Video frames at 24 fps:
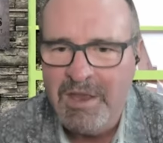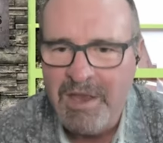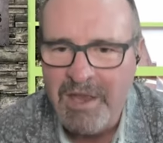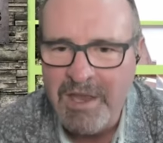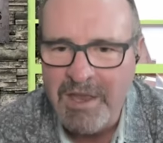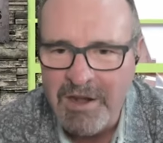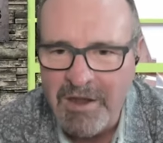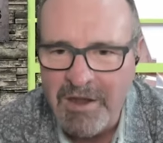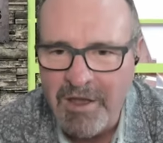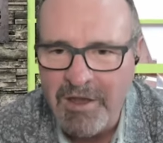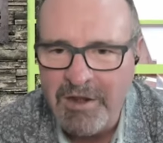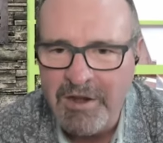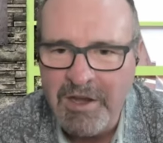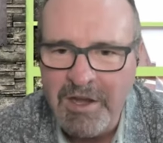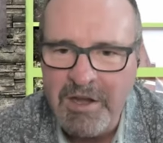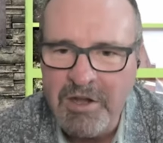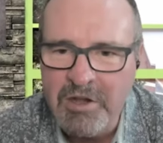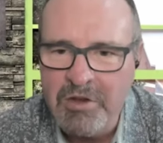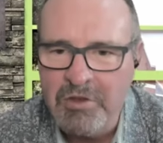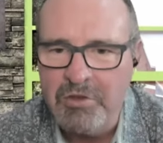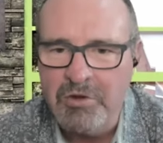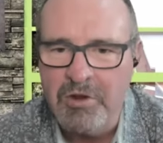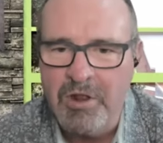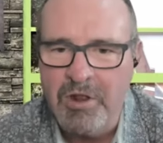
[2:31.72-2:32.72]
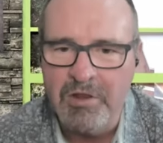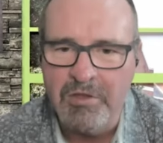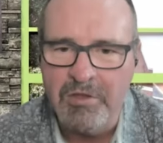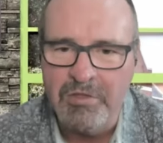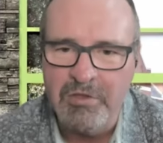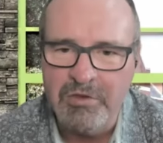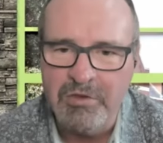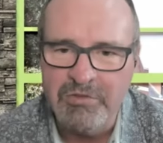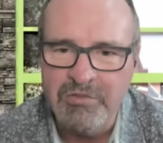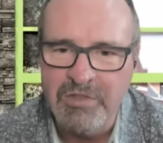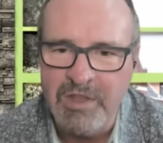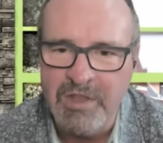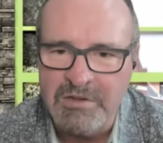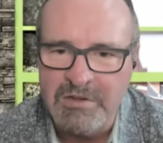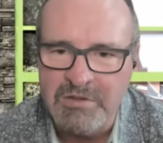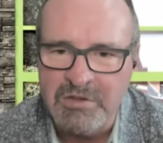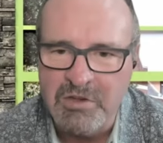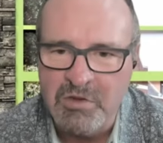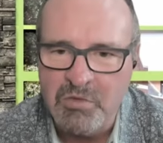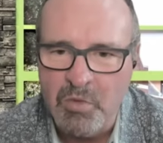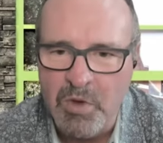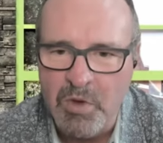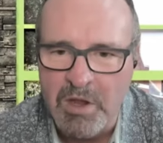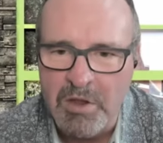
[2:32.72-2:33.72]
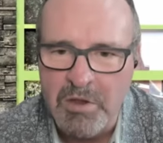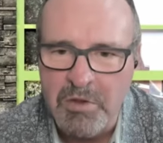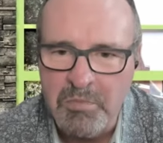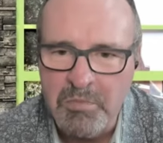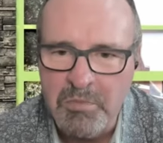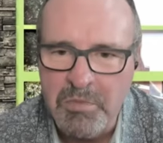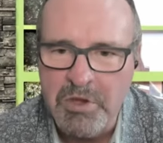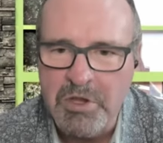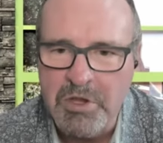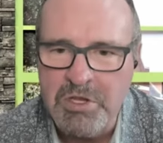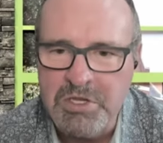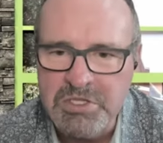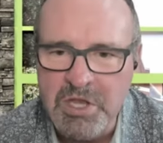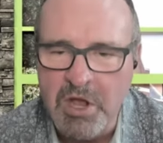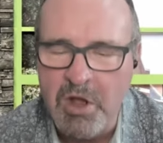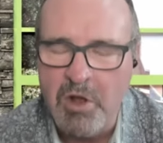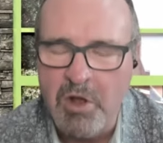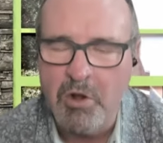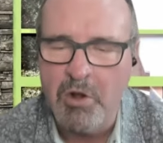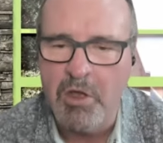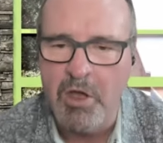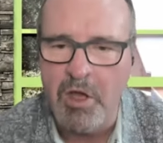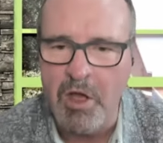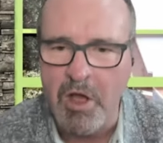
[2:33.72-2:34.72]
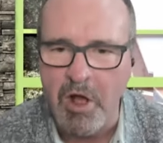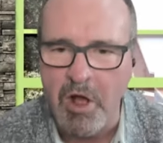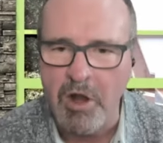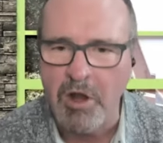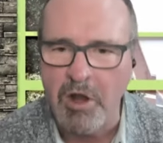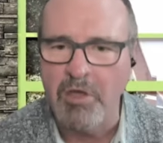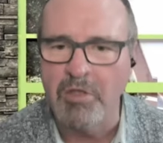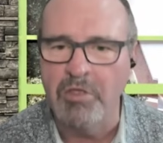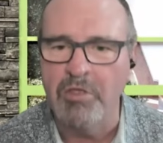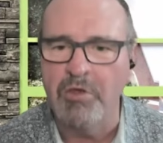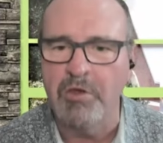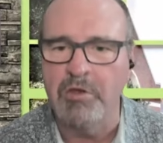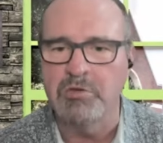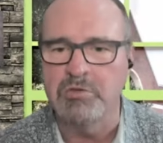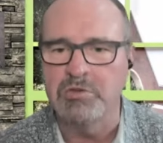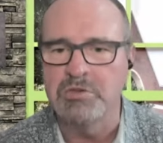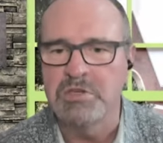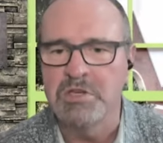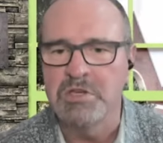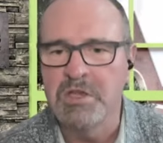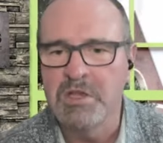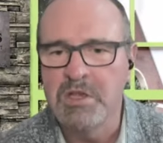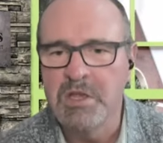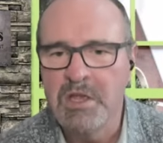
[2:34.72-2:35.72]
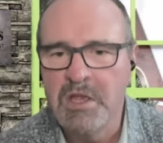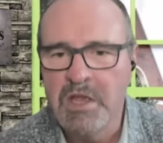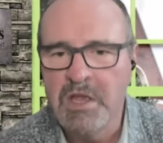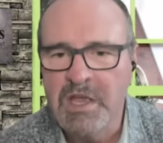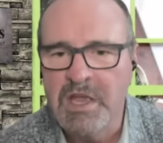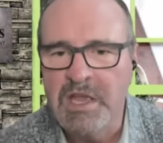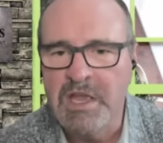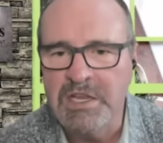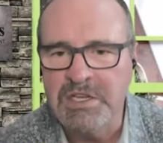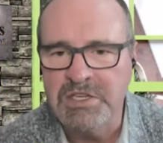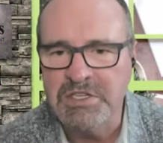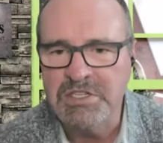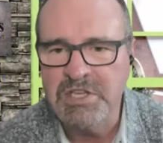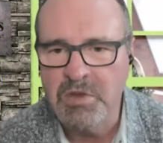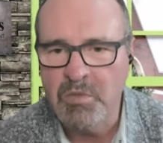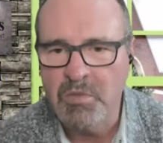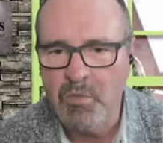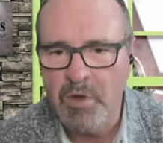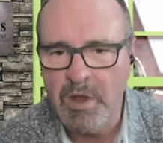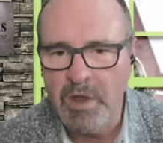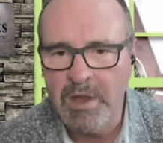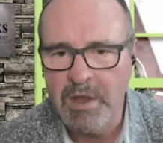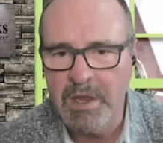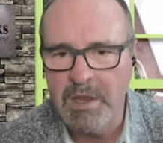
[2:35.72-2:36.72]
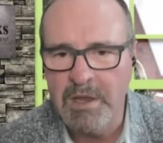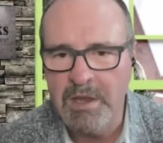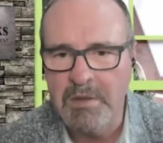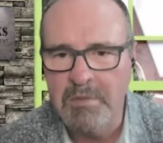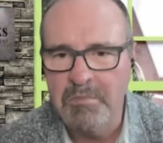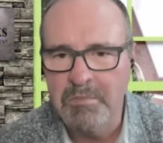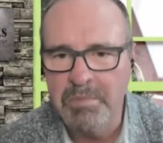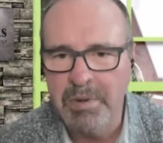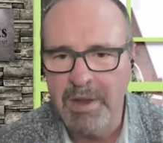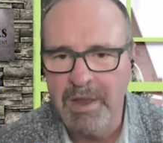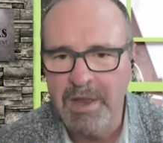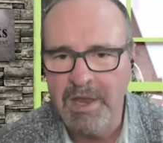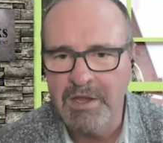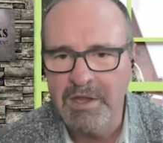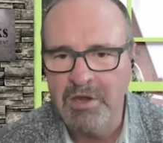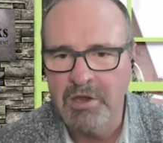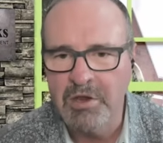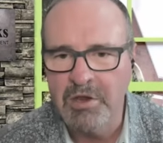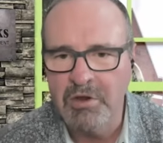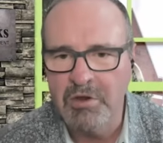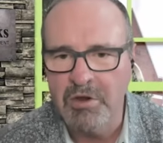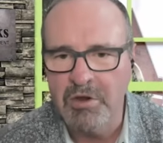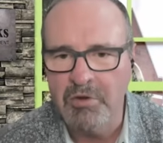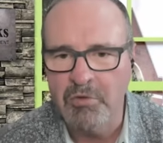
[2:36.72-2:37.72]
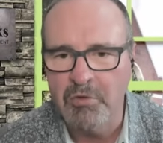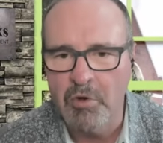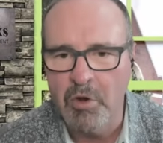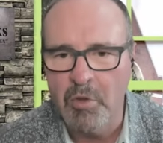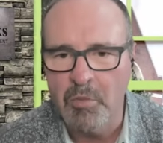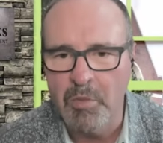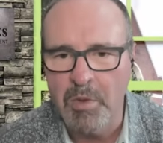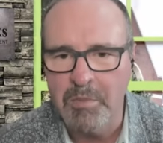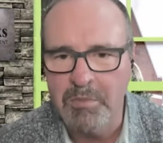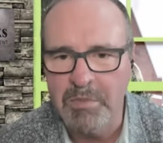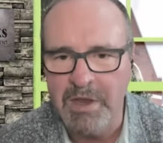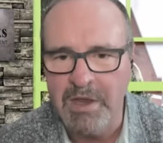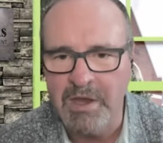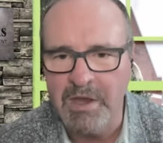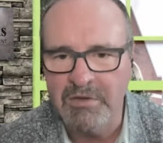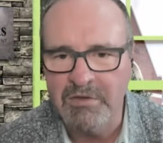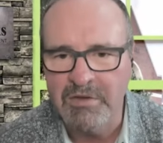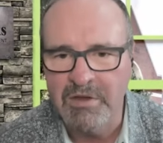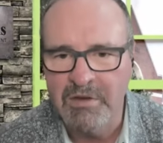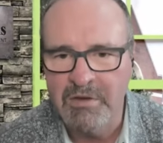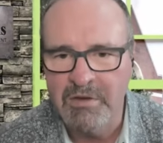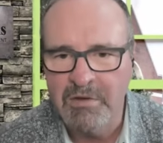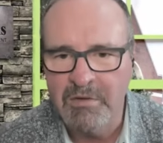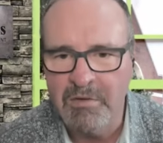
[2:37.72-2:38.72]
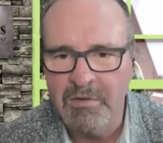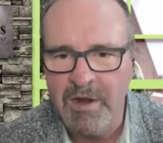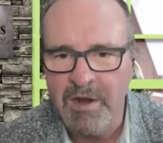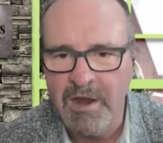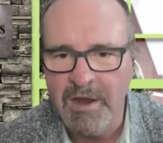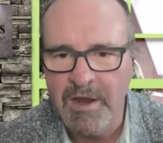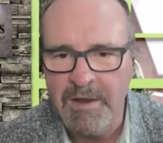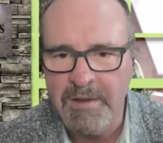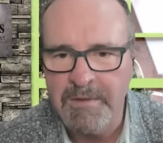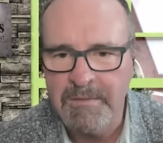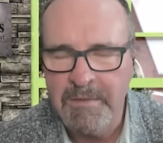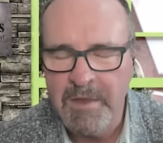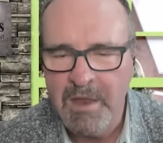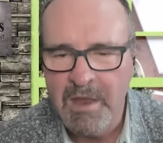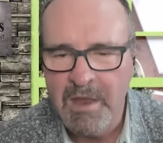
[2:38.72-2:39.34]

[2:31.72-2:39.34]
it ought to include all of those things as well, because all of those in some way play to your enrollment mix, right?